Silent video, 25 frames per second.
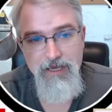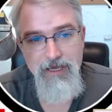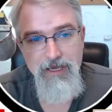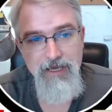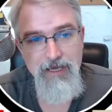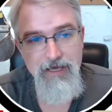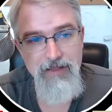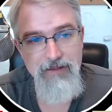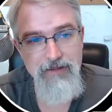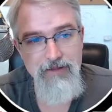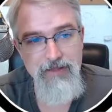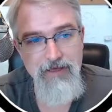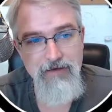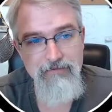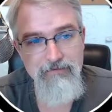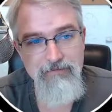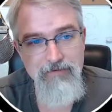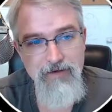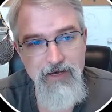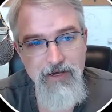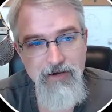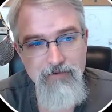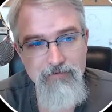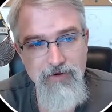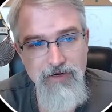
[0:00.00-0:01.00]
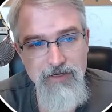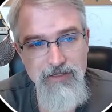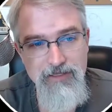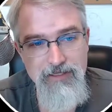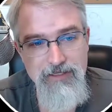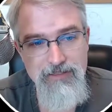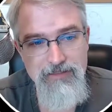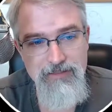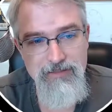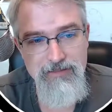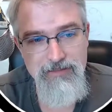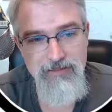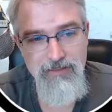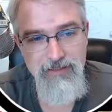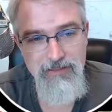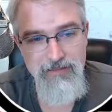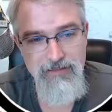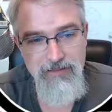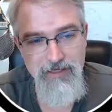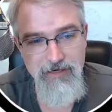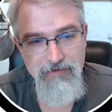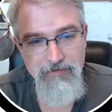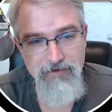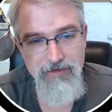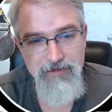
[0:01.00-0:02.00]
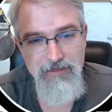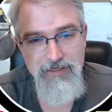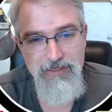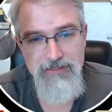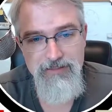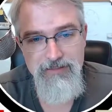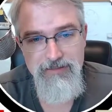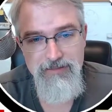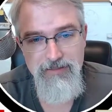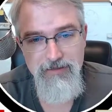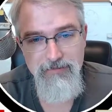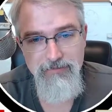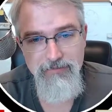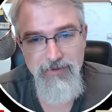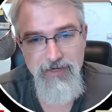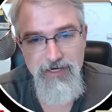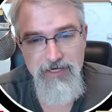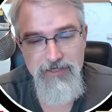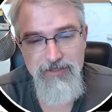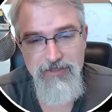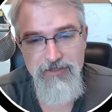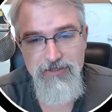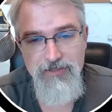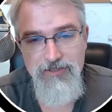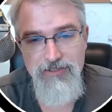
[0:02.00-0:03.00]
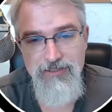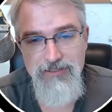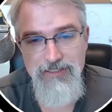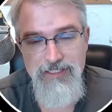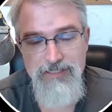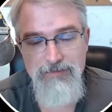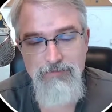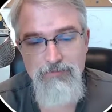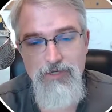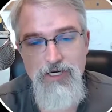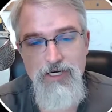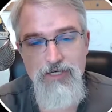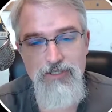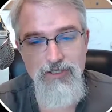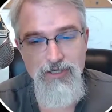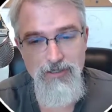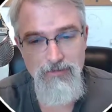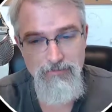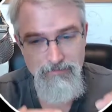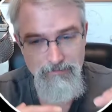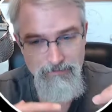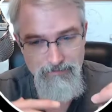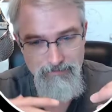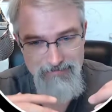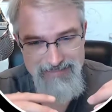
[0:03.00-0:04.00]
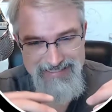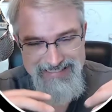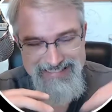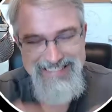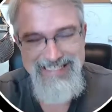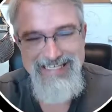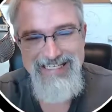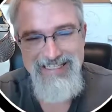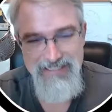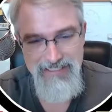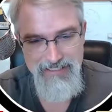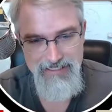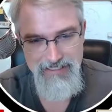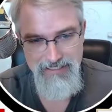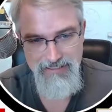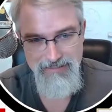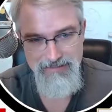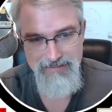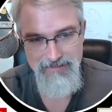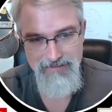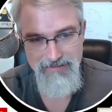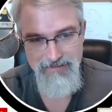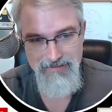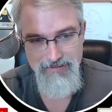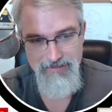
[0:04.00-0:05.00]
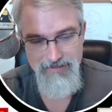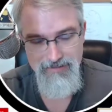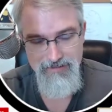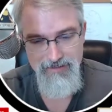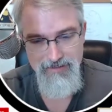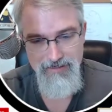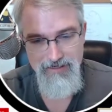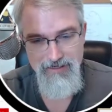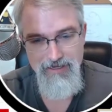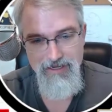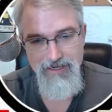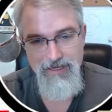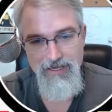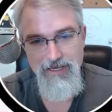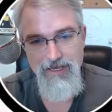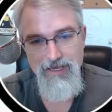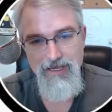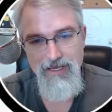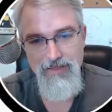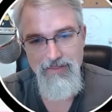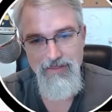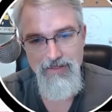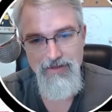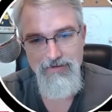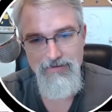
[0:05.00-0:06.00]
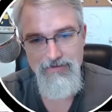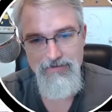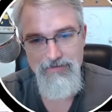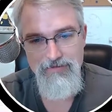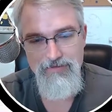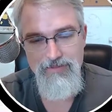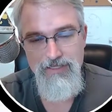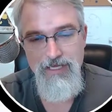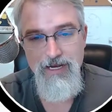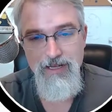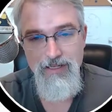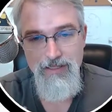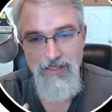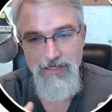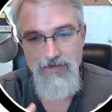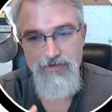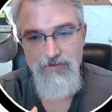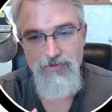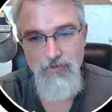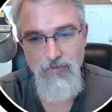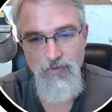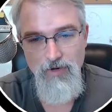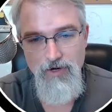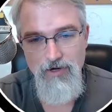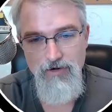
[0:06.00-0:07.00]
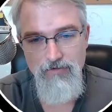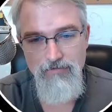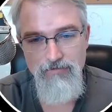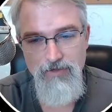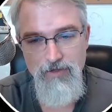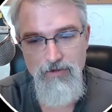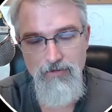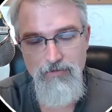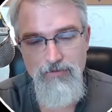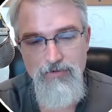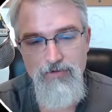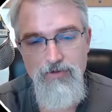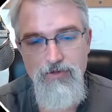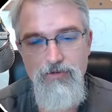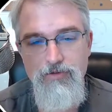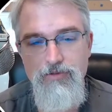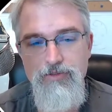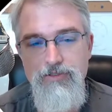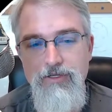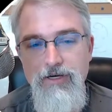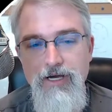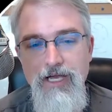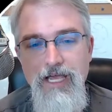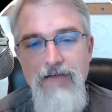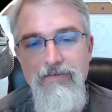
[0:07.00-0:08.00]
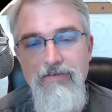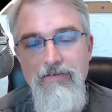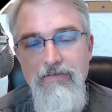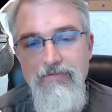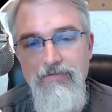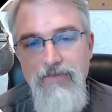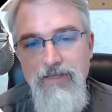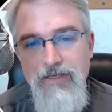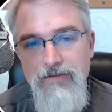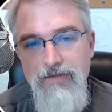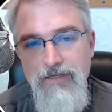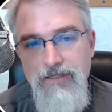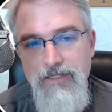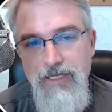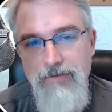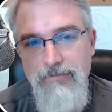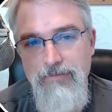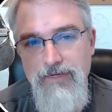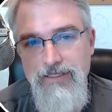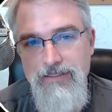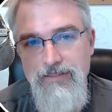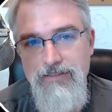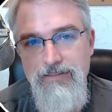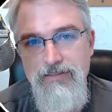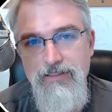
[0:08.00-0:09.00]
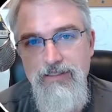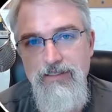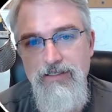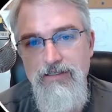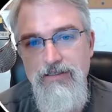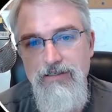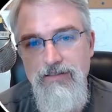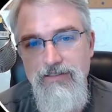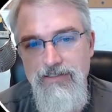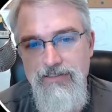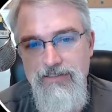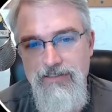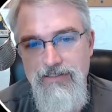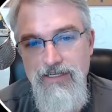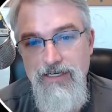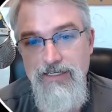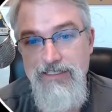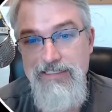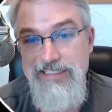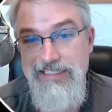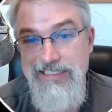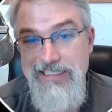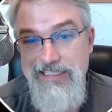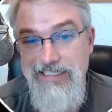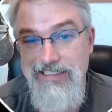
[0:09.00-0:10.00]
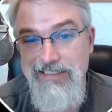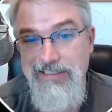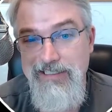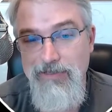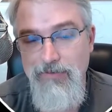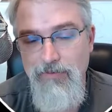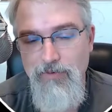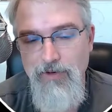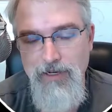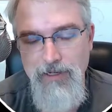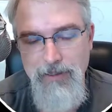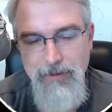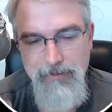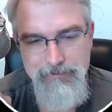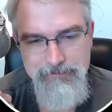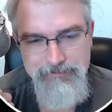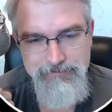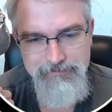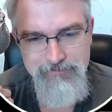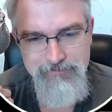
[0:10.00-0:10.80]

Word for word: and then that valve releases it and releases the pressure, so there's less pressure sealing it, and then that allows the water to flow through. So I have a feeling that my seal is not sealing well,